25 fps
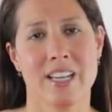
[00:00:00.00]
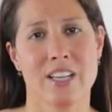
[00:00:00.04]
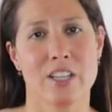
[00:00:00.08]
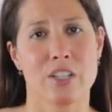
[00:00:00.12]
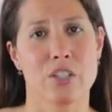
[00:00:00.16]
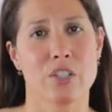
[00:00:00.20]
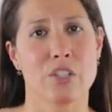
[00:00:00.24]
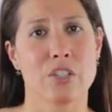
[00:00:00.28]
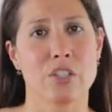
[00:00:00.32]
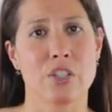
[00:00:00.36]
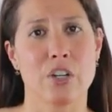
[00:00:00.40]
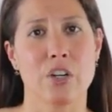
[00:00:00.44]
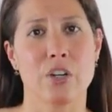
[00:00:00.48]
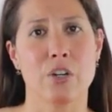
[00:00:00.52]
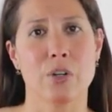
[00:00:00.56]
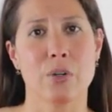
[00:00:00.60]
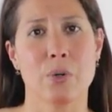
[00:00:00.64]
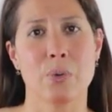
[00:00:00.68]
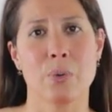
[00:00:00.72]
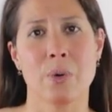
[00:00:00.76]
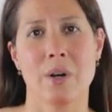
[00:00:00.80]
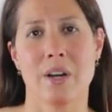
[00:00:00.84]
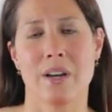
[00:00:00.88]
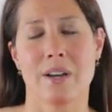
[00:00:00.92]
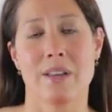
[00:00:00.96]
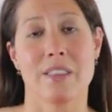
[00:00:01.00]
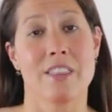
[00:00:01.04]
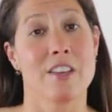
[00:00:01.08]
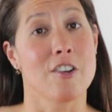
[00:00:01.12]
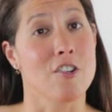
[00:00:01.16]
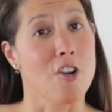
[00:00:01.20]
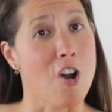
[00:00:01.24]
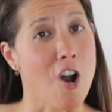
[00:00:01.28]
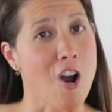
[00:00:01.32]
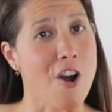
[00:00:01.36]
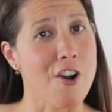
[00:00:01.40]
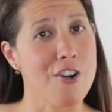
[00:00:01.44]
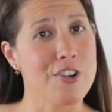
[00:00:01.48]
So
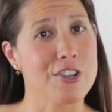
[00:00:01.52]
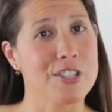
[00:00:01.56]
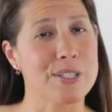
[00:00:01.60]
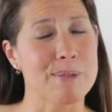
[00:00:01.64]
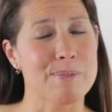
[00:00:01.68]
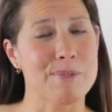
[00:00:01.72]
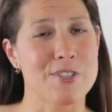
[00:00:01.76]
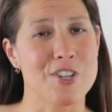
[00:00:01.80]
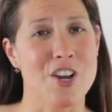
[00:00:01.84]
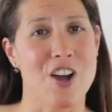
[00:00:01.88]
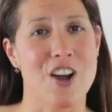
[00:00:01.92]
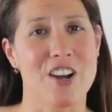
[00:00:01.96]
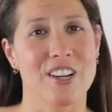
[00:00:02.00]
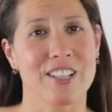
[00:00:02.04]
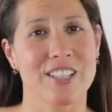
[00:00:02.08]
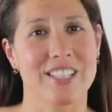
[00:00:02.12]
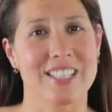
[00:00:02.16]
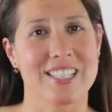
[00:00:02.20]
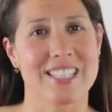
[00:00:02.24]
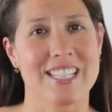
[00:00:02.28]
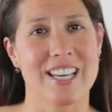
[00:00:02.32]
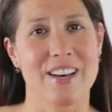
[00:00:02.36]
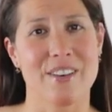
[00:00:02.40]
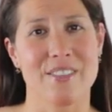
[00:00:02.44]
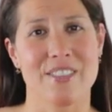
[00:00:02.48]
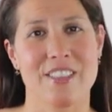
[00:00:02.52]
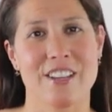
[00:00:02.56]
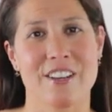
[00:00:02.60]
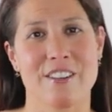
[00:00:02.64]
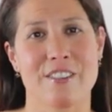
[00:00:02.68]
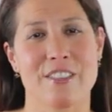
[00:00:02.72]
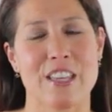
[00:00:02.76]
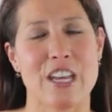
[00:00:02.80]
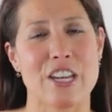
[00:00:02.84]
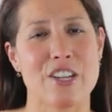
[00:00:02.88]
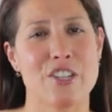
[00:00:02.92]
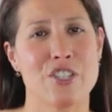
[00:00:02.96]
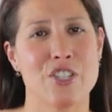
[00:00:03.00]
there are some chocolates out there
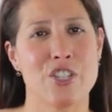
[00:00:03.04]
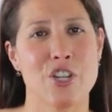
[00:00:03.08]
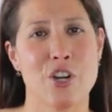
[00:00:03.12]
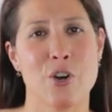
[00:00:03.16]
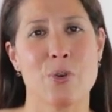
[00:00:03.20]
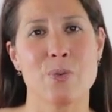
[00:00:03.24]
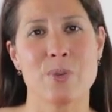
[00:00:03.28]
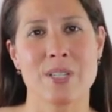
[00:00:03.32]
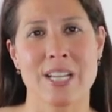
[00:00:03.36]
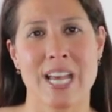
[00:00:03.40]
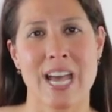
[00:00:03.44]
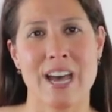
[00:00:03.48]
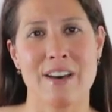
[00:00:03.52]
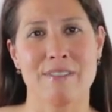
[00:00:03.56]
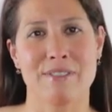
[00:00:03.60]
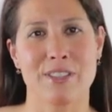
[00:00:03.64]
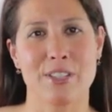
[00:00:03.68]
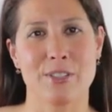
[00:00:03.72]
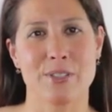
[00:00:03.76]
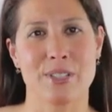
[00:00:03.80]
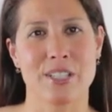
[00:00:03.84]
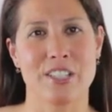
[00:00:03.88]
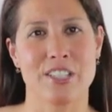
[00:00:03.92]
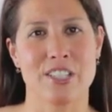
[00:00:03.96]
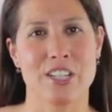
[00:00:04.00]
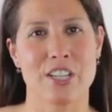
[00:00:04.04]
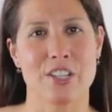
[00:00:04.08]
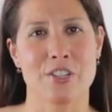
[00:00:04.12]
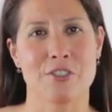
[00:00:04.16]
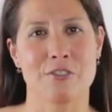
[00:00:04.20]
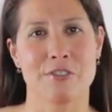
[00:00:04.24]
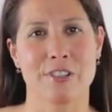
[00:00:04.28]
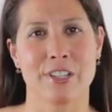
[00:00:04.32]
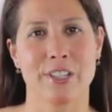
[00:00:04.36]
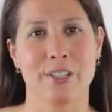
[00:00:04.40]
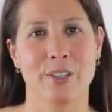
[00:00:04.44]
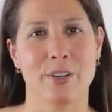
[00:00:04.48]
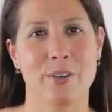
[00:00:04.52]
that don't have those
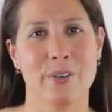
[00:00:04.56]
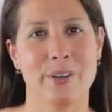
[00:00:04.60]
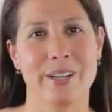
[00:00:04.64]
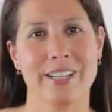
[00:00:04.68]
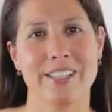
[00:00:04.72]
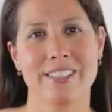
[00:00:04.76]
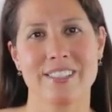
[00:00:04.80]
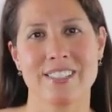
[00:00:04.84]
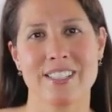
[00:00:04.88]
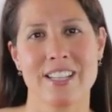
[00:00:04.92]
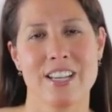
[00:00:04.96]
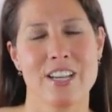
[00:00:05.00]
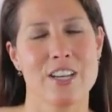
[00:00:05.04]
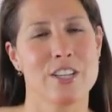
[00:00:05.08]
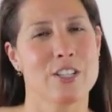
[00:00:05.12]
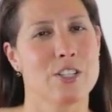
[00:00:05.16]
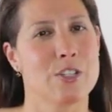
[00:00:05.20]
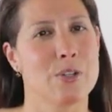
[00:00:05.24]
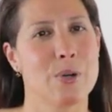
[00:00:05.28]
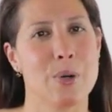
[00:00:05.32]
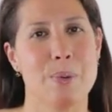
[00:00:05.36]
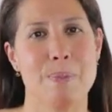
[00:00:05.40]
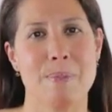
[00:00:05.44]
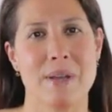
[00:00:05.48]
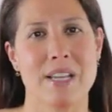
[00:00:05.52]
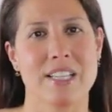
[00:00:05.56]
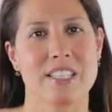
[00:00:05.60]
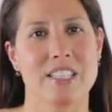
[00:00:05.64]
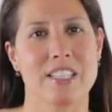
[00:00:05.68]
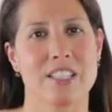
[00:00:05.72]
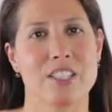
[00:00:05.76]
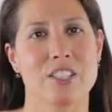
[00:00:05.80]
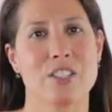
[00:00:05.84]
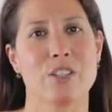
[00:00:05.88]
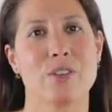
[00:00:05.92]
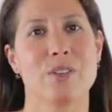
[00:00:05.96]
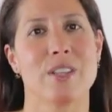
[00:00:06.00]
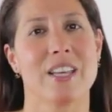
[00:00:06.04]
industrial oils, so it makes it
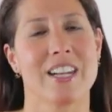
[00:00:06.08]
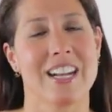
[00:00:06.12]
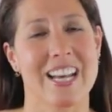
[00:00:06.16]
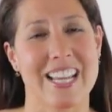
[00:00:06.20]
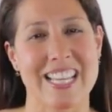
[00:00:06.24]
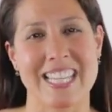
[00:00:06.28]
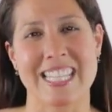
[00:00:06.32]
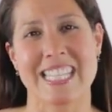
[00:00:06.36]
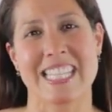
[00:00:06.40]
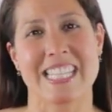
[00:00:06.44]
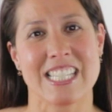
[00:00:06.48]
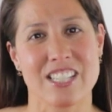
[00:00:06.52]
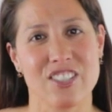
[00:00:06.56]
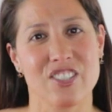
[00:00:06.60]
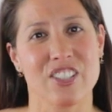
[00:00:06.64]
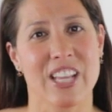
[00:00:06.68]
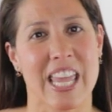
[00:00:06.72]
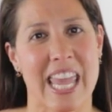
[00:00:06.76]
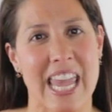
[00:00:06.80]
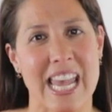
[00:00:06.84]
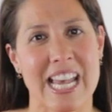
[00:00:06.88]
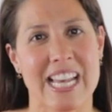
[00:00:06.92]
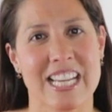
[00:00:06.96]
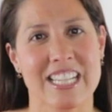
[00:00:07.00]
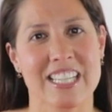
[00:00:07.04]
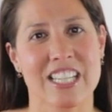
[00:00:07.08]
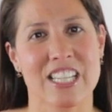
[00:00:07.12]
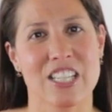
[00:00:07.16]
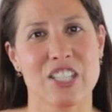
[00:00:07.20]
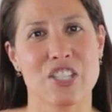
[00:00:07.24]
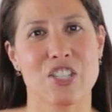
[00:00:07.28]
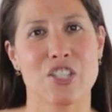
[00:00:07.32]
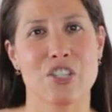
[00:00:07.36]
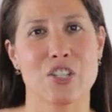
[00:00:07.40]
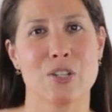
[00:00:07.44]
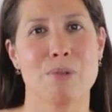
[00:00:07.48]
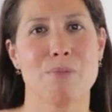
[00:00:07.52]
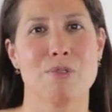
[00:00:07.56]
so that I still can
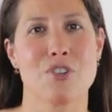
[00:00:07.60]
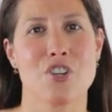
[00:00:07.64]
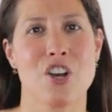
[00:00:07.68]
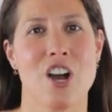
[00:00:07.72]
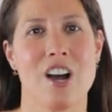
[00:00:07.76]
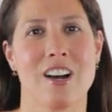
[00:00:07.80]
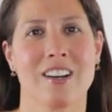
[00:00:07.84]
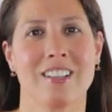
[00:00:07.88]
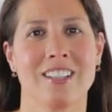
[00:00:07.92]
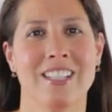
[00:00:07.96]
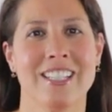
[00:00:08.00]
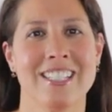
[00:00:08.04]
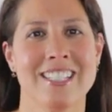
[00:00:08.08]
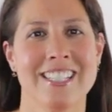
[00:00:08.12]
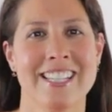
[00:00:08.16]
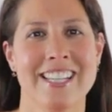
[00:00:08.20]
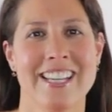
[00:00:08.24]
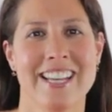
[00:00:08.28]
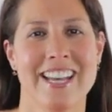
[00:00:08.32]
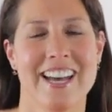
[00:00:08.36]
consume chocolate.